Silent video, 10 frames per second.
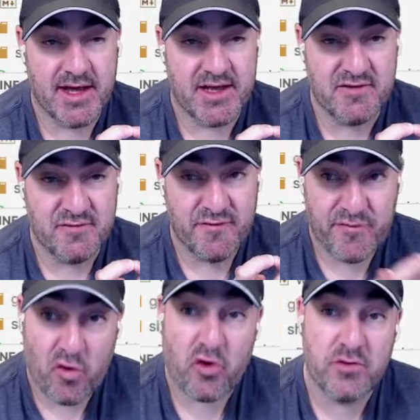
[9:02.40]

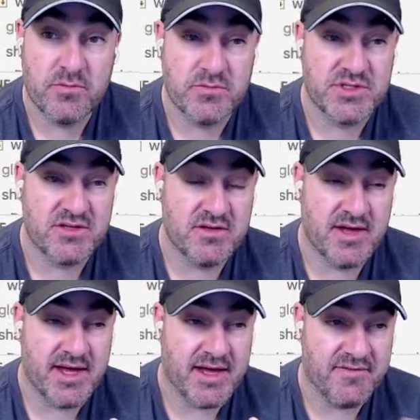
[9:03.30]
informs
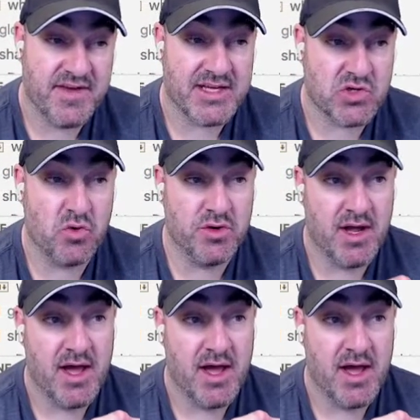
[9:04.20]
VS Code